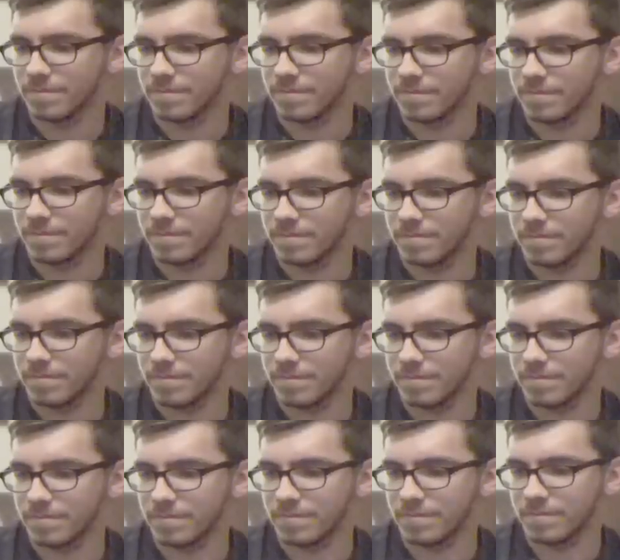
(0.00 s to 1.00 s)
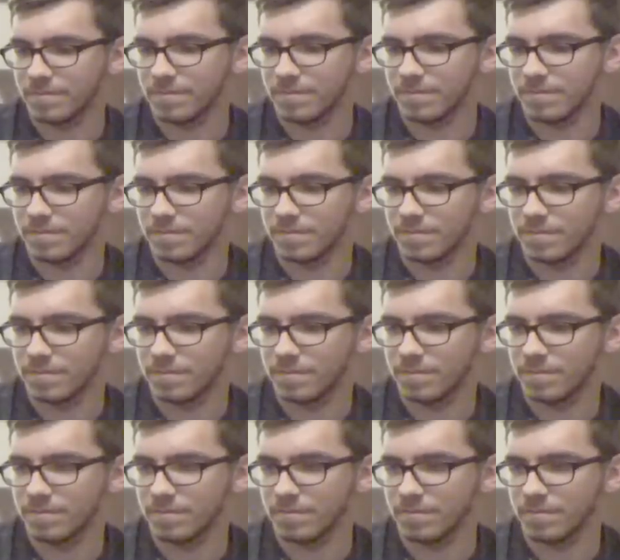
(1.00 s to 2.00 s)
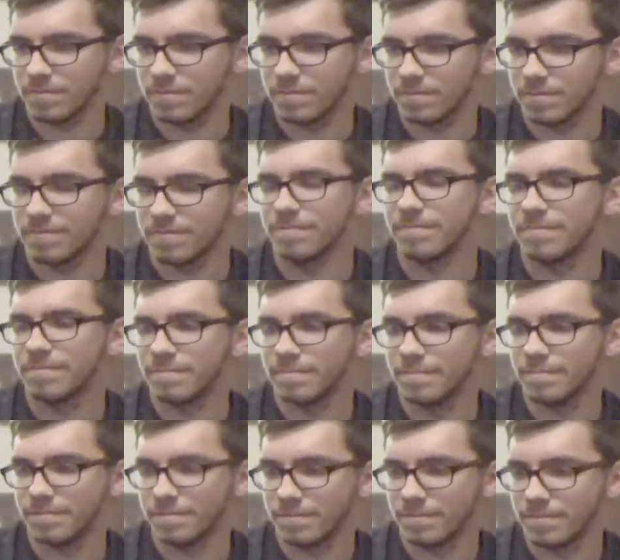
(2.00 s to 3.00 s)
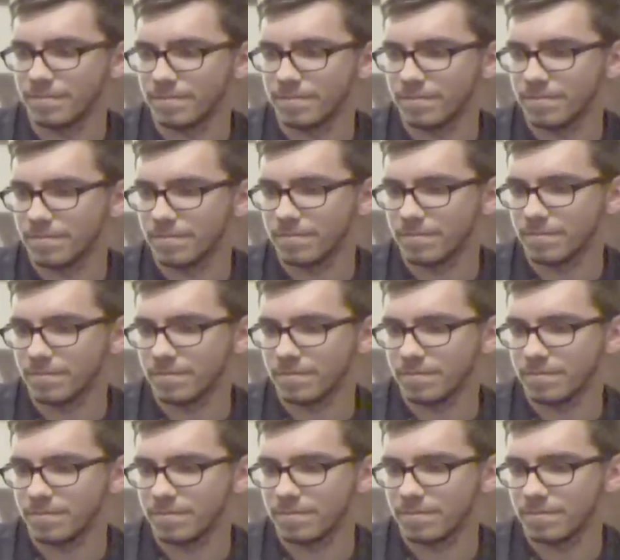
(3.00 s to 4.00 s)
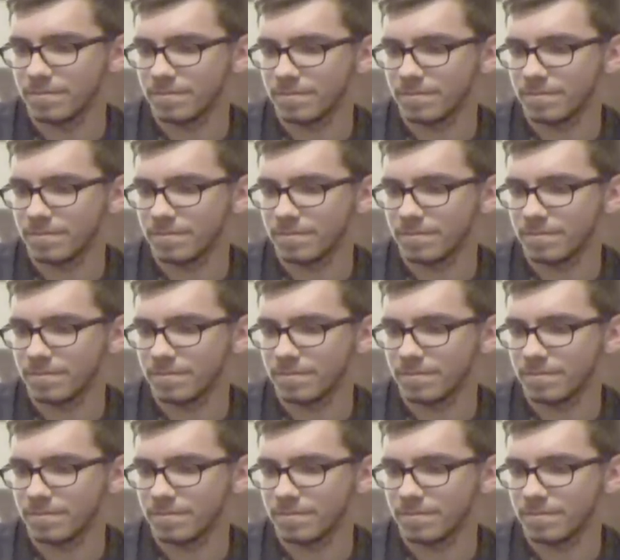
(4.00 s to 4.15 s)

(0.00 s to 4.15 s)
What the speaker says: (not speaking)